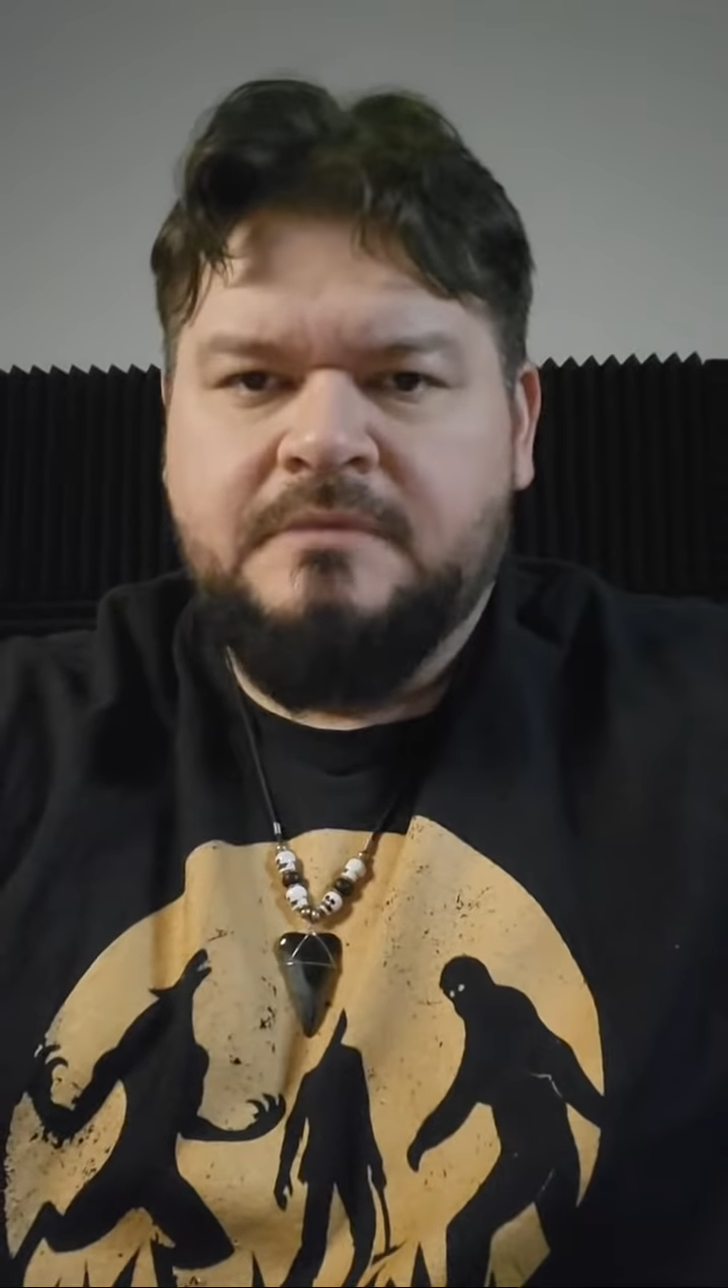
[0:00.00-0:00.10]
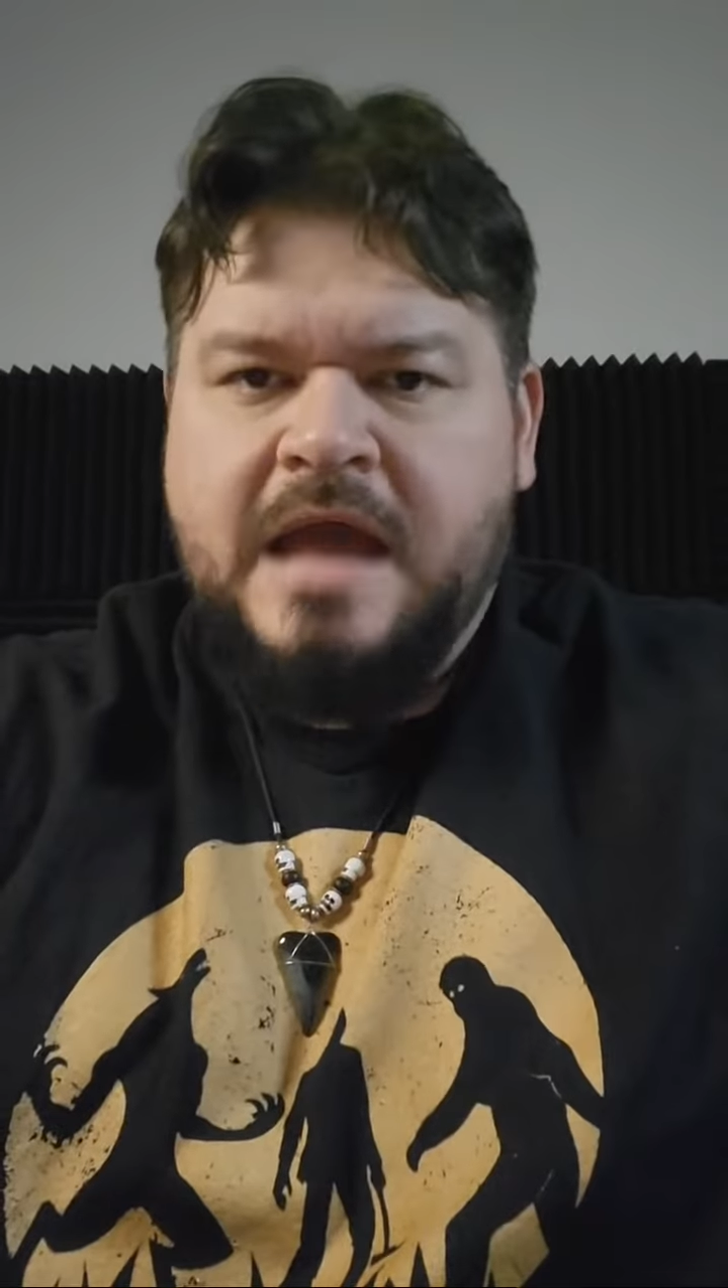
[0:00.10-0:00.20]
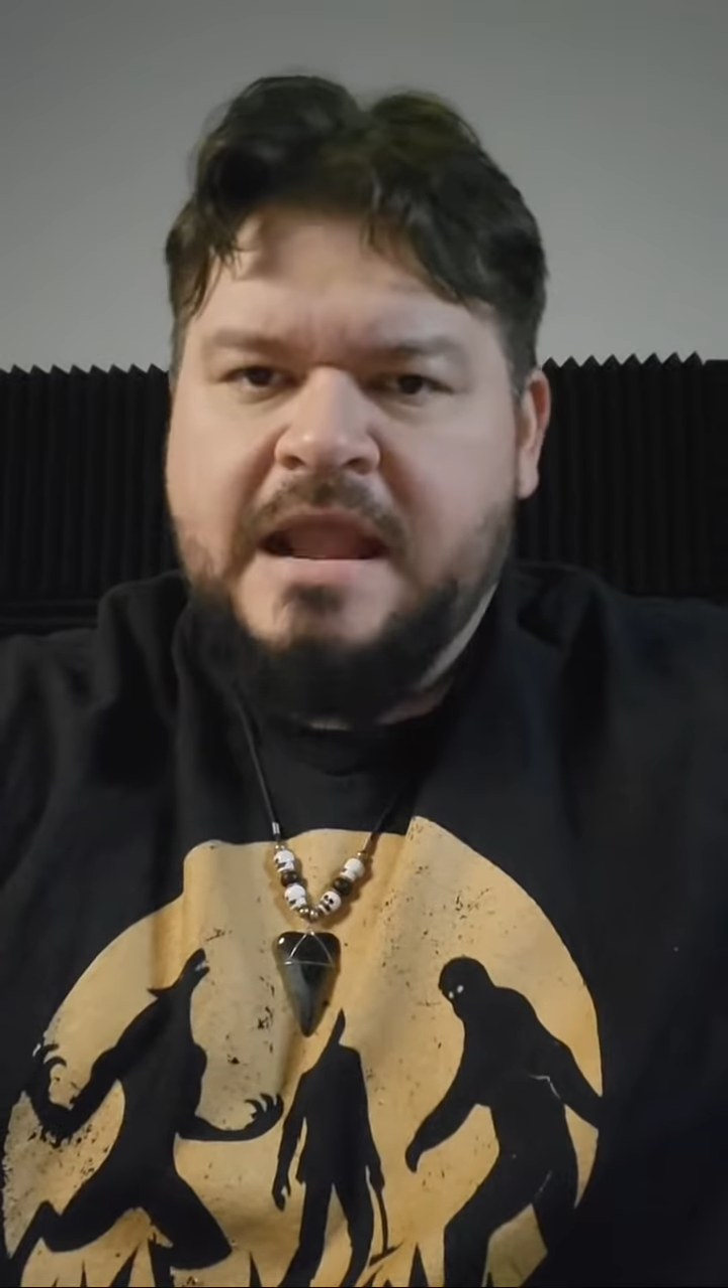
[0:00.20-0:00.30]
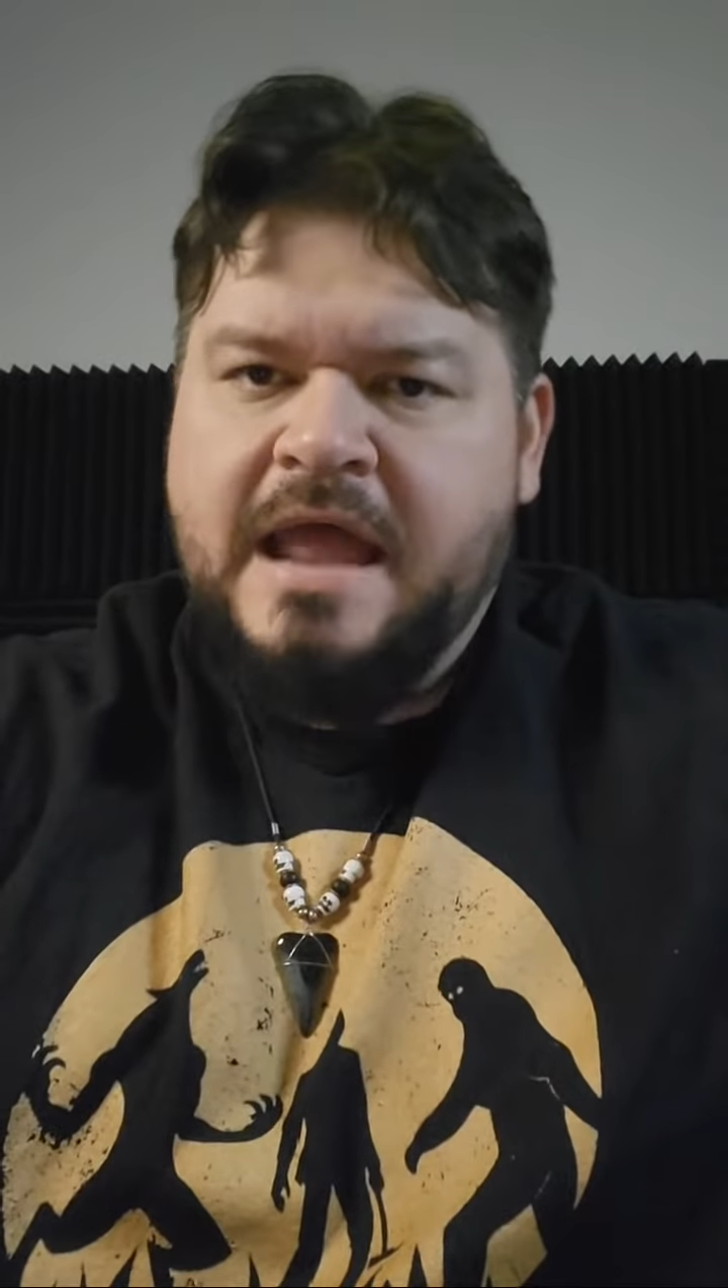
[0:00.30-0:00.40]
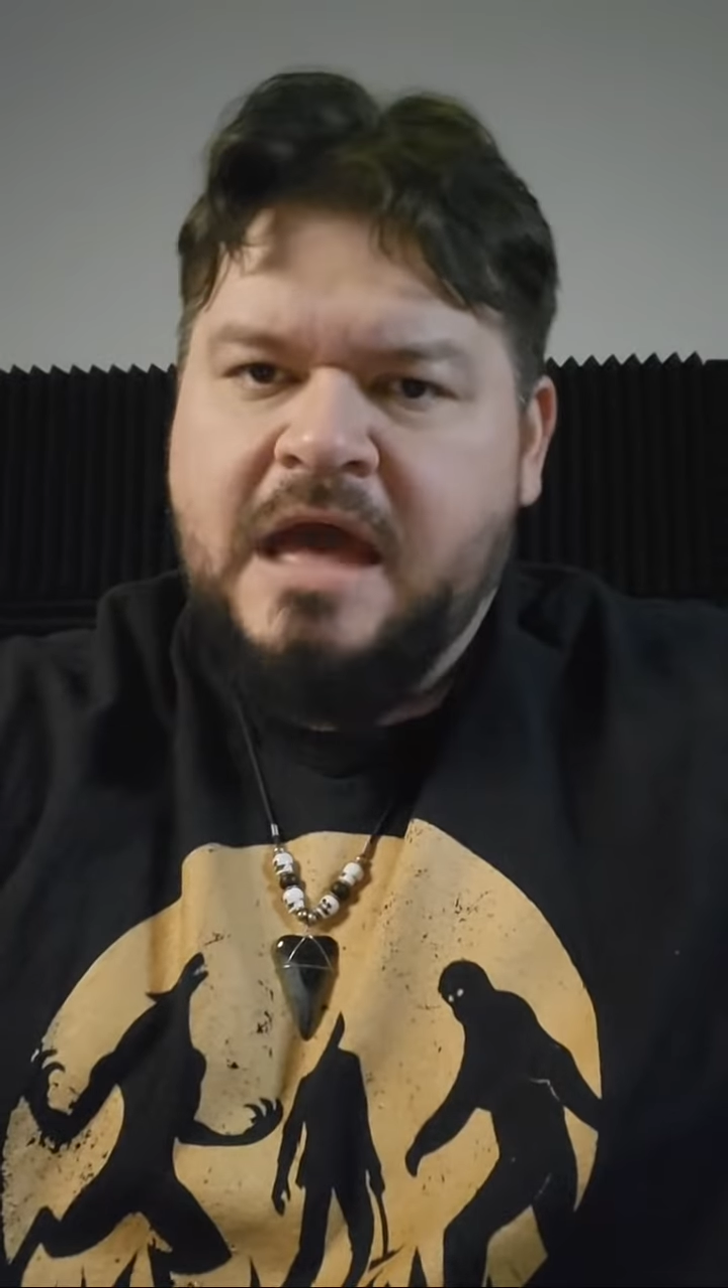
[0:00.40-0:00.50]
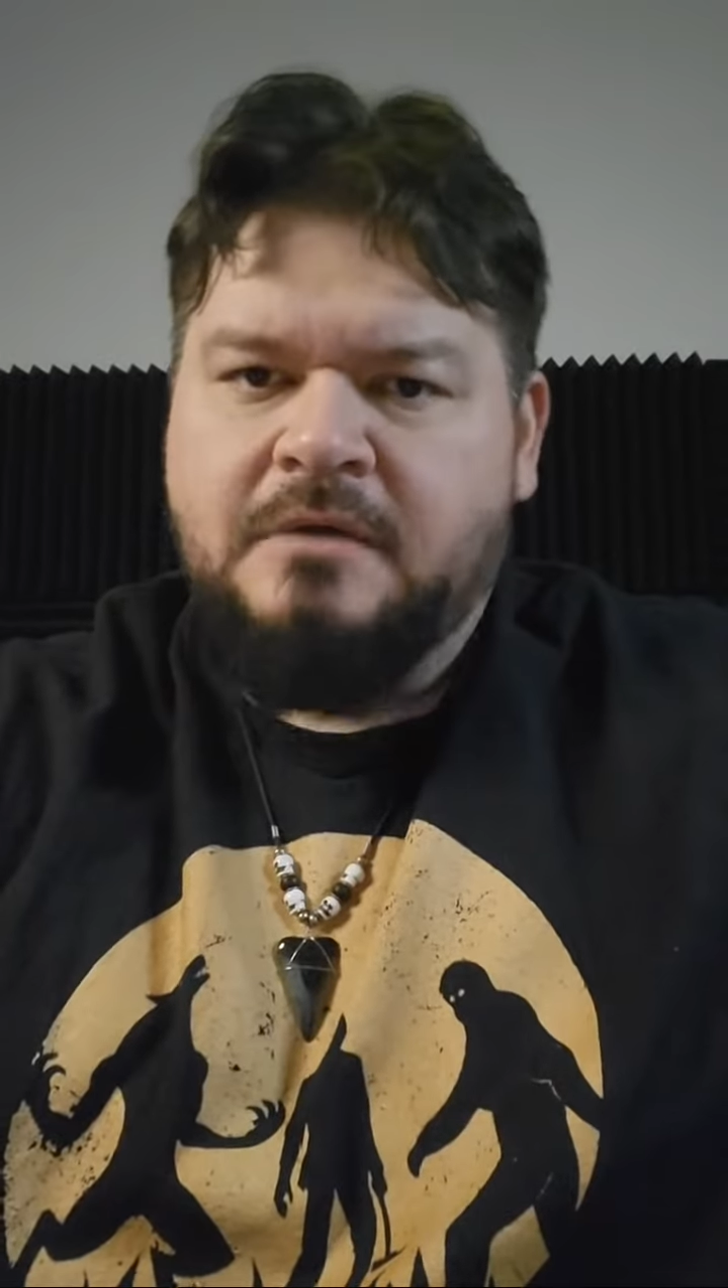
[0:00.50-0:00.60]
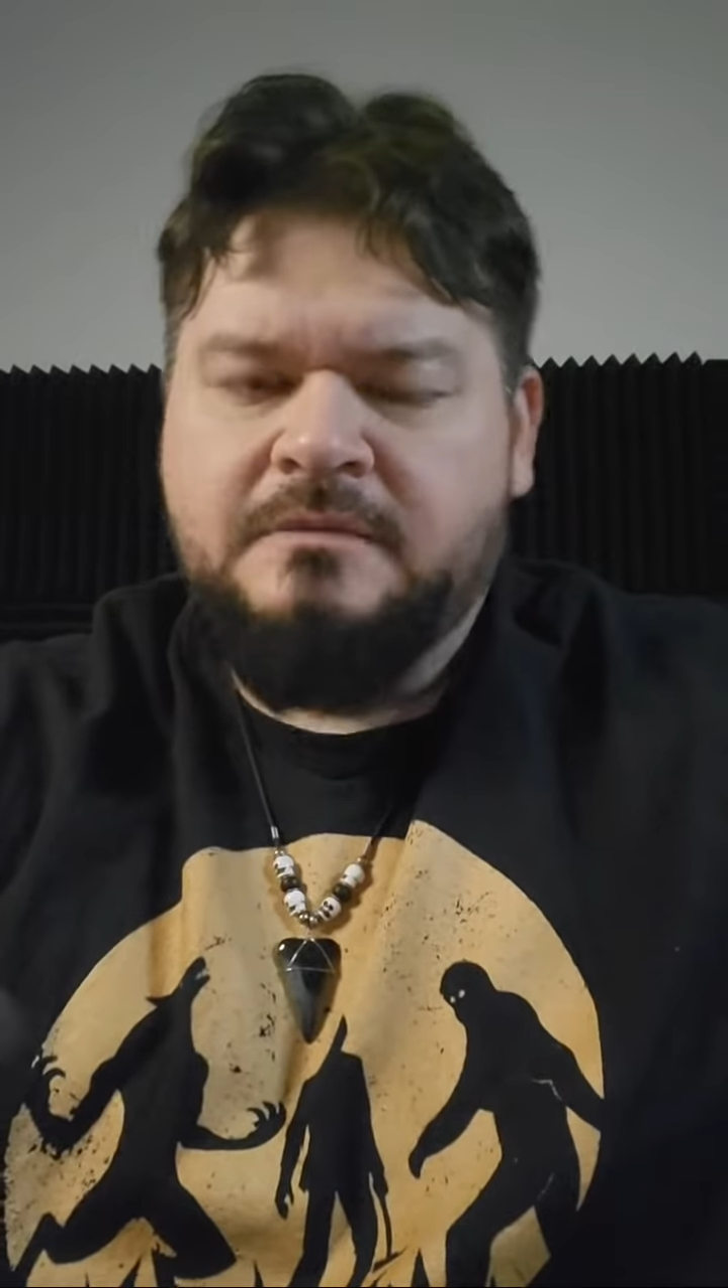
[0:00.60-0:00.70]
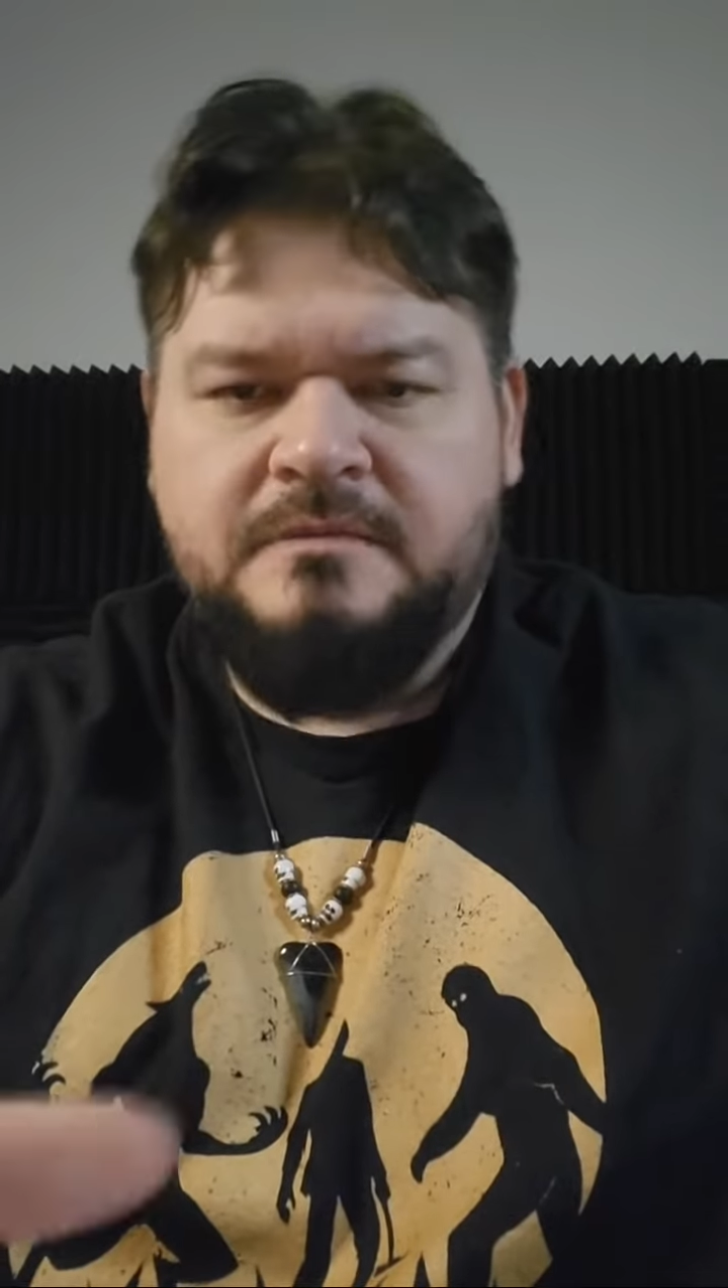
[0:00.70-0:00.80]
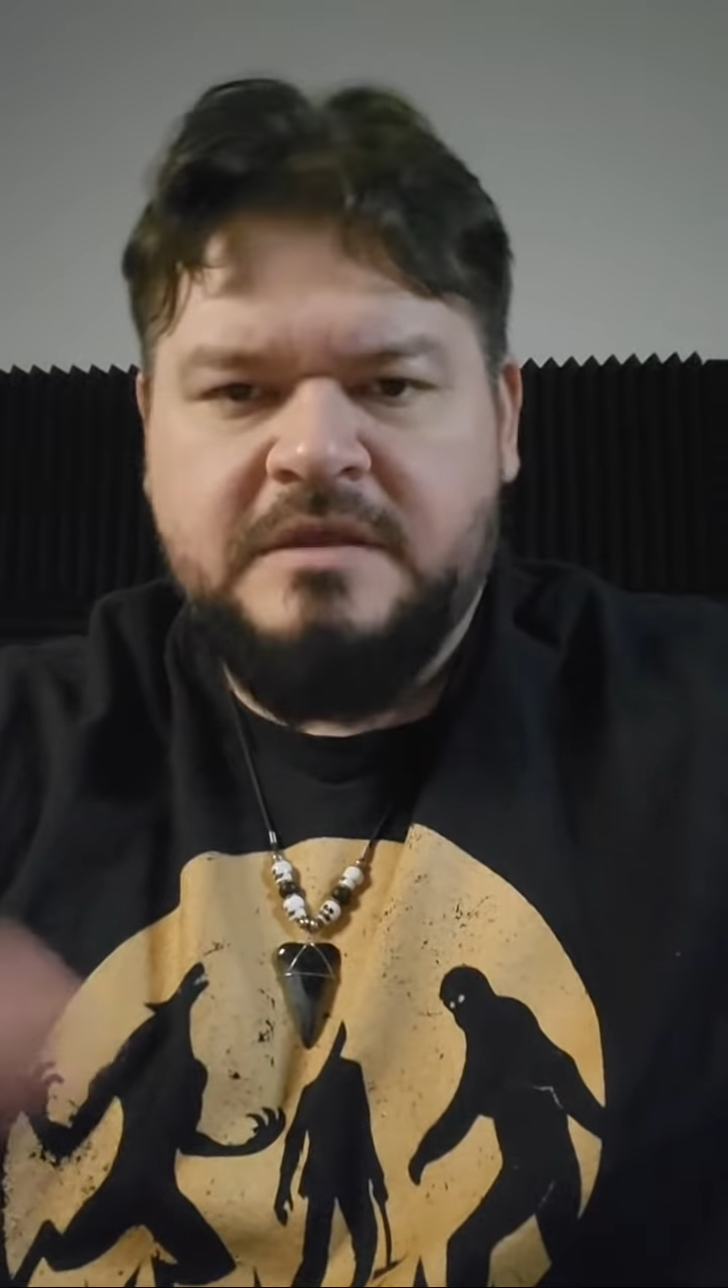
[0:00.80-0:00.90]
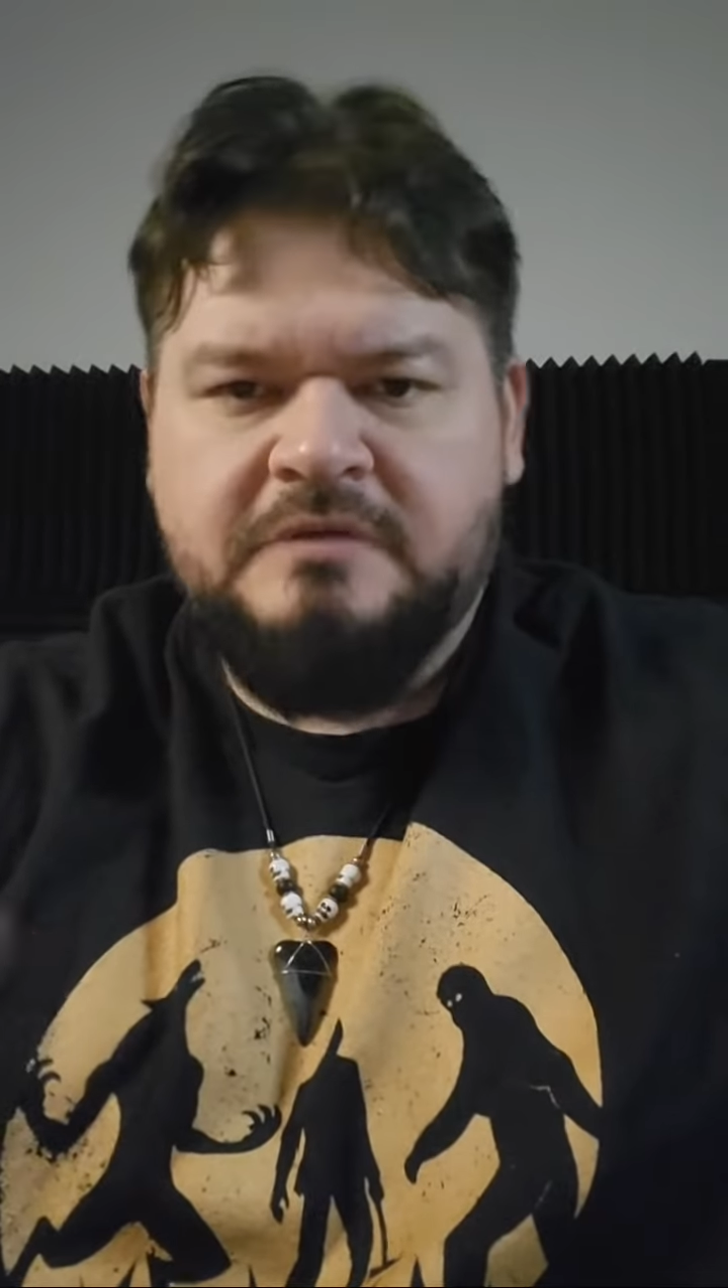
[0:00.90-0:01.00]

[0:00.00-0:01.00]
got out.